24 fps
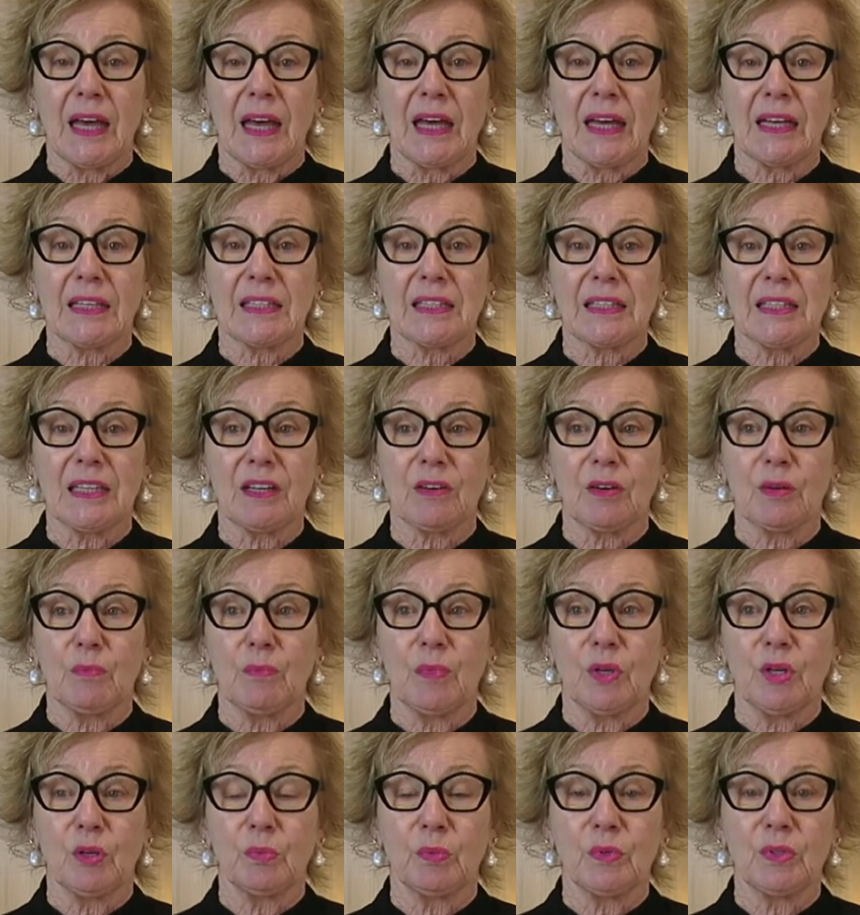us here in
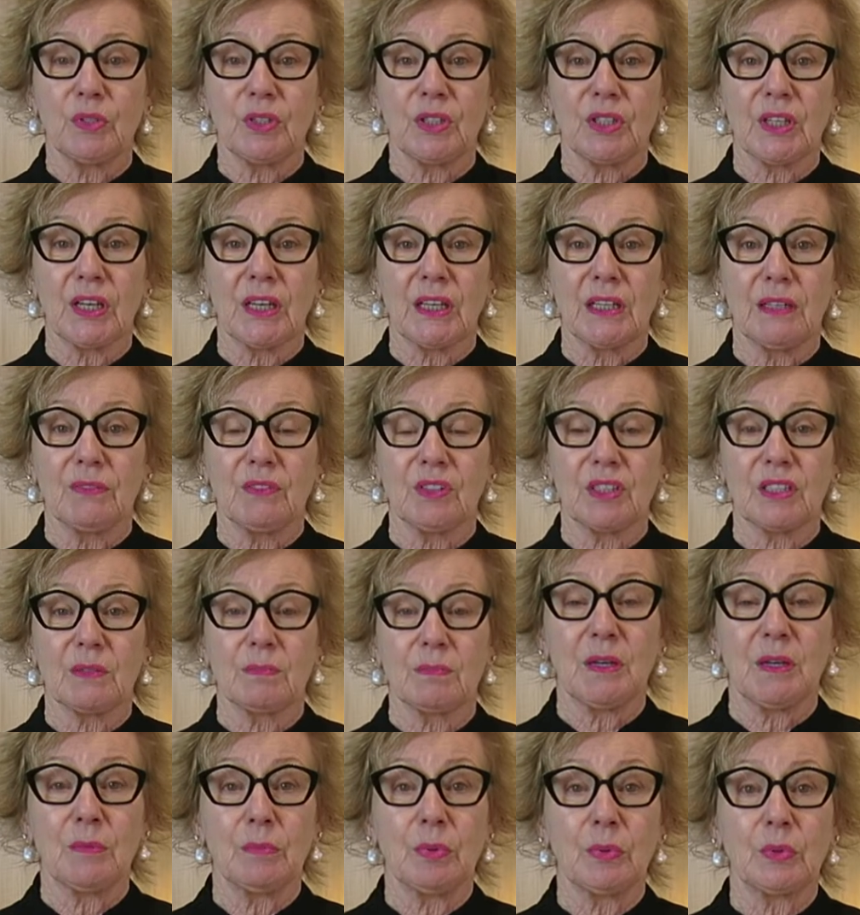Melbourne today have just
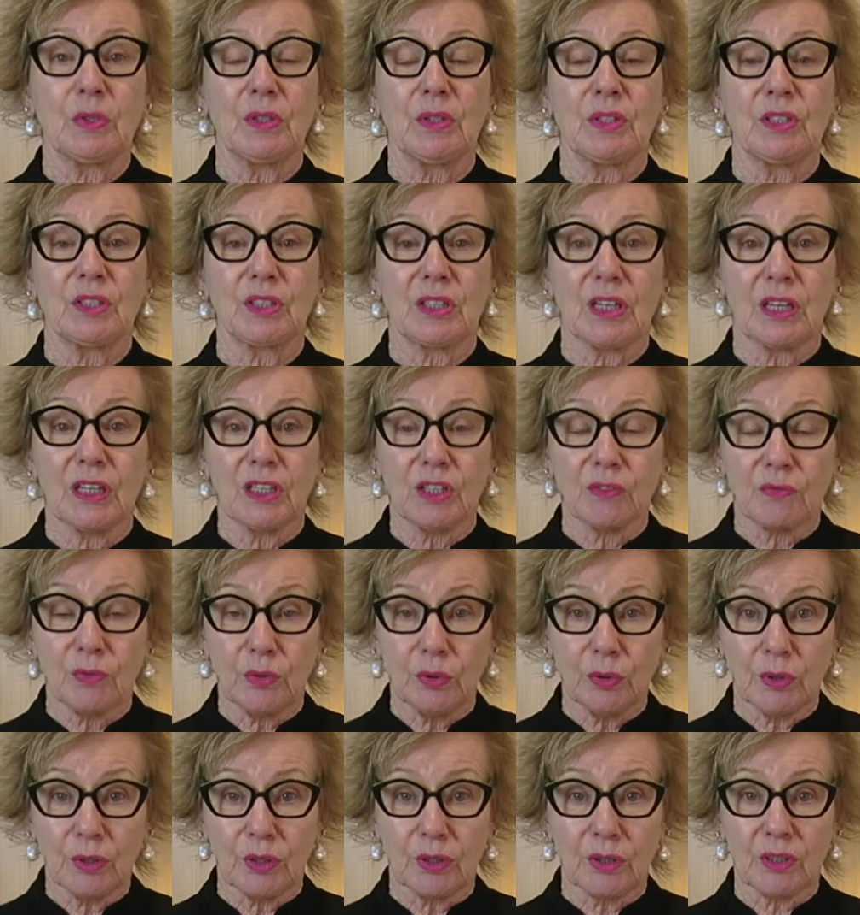put into stage
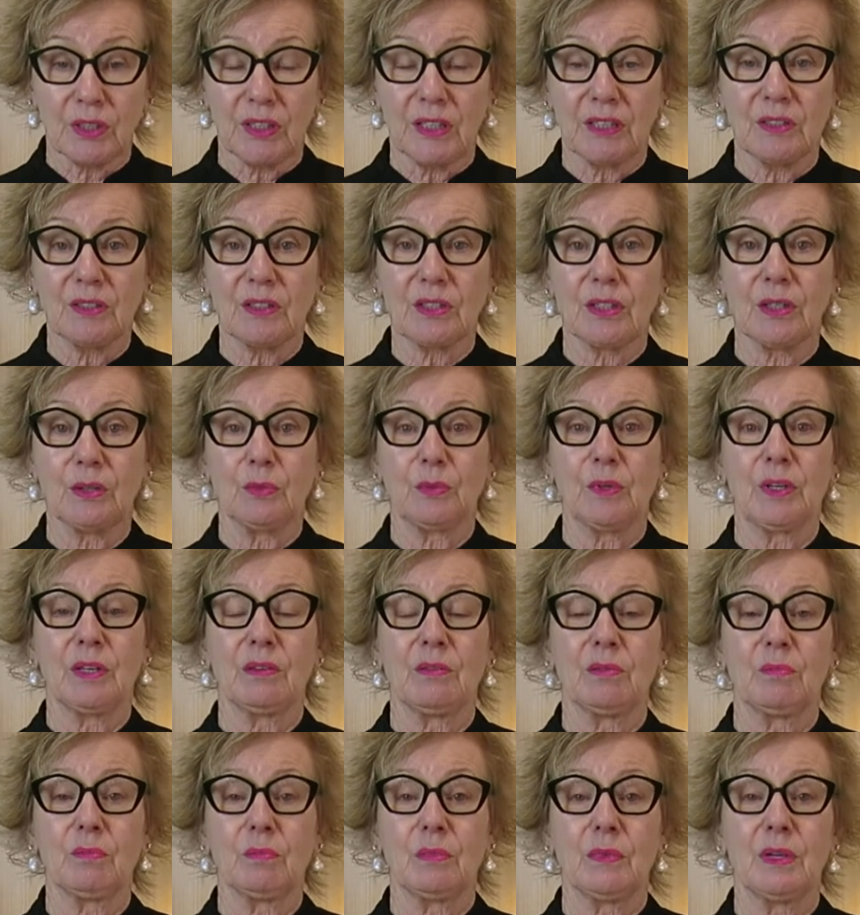4 lockdown, so
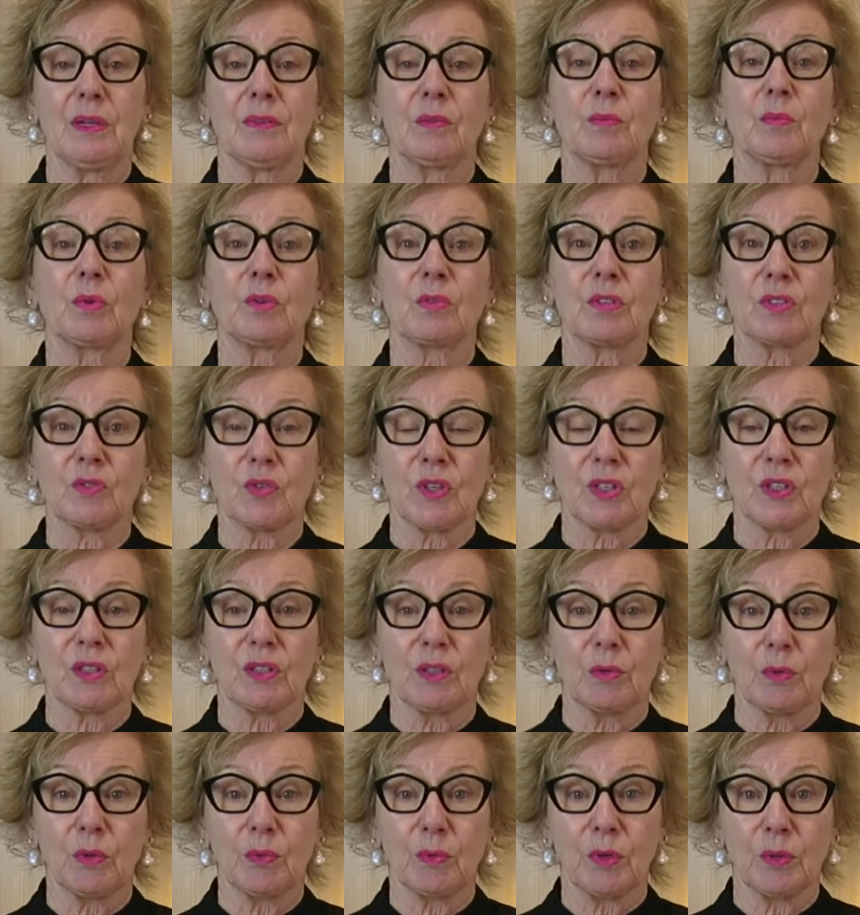we're even more restricted
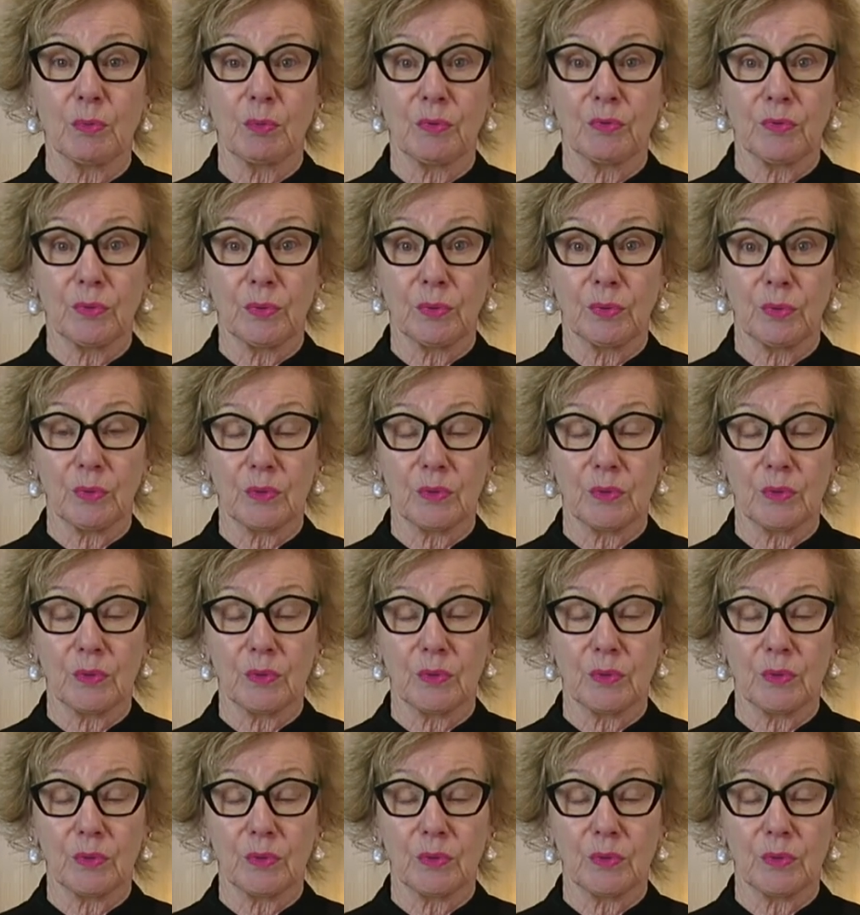than we were before.